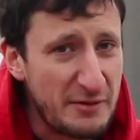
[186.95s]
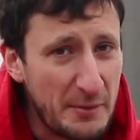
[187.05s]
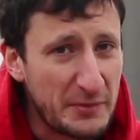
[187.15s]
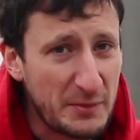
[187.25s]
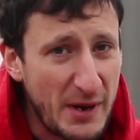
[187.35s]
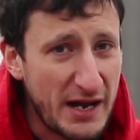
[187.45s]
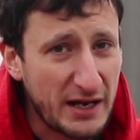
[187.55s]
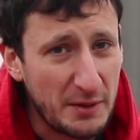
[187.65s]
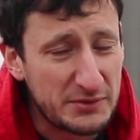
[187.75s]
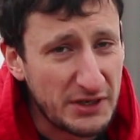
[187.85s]
pumped the back
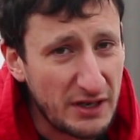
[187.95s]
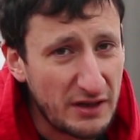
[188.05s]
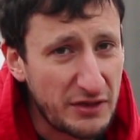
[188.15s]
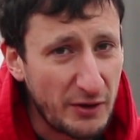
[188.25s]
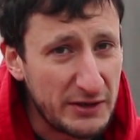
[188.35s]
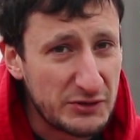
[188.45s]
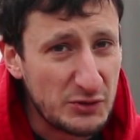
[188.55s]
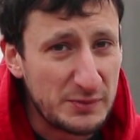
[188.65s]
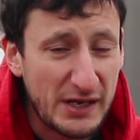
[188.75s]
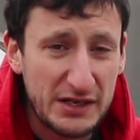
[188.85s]
up to
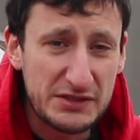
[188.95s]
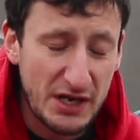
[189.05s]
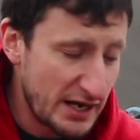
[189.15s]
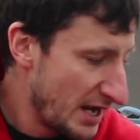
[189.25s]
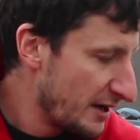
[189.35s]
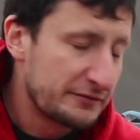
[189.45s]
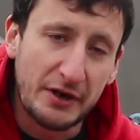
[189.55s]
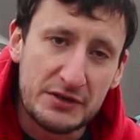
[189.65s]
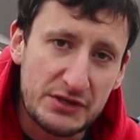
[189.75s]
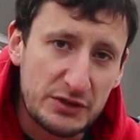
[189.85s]
32 psi,
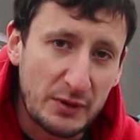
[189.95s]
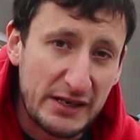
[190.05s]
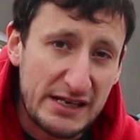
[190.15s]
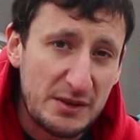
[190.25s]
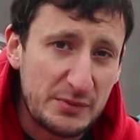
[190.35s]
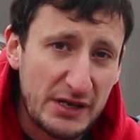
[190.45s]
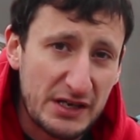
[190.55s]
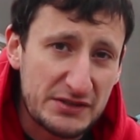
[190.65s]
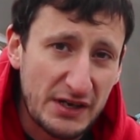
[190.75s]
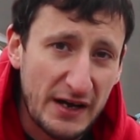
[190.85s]
front's at 28
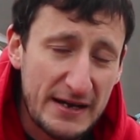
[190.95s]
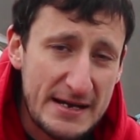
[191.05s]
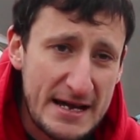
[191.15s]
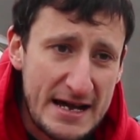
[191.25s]
psi,